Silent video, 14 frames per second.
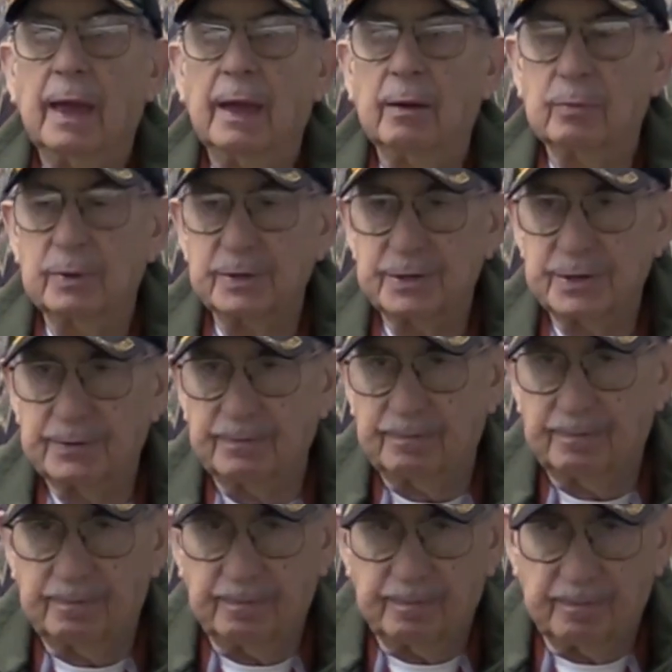It was
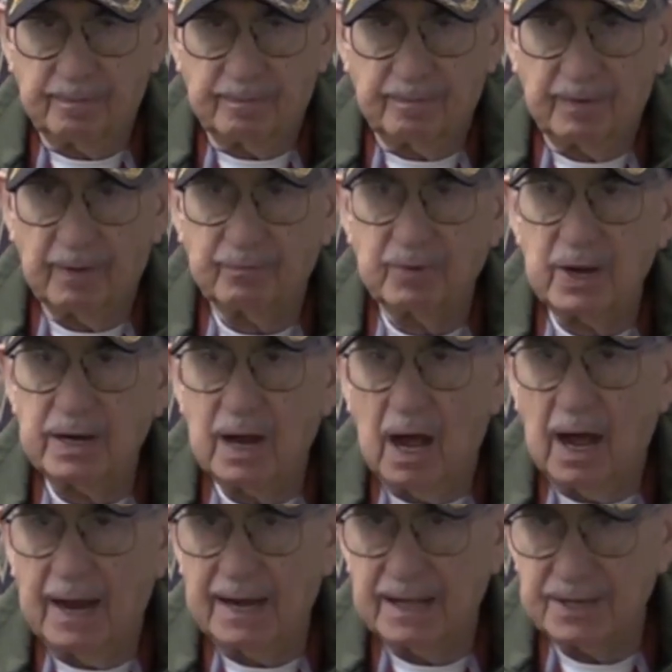
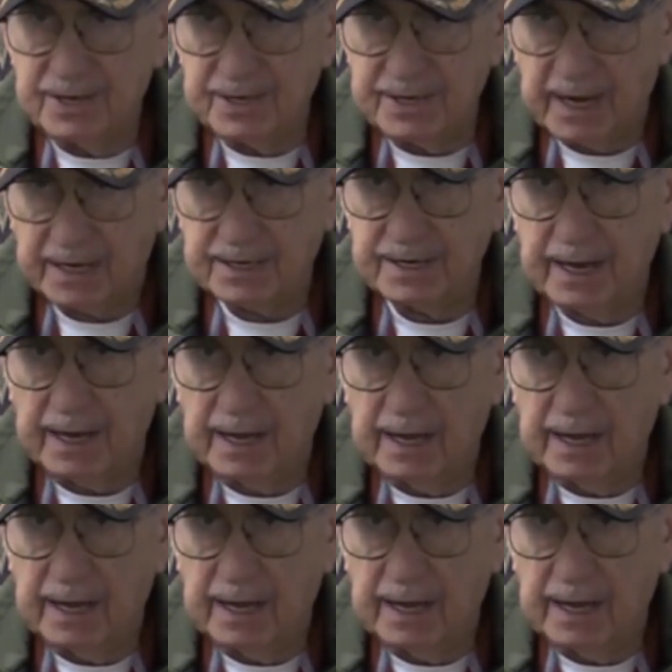59 and 60.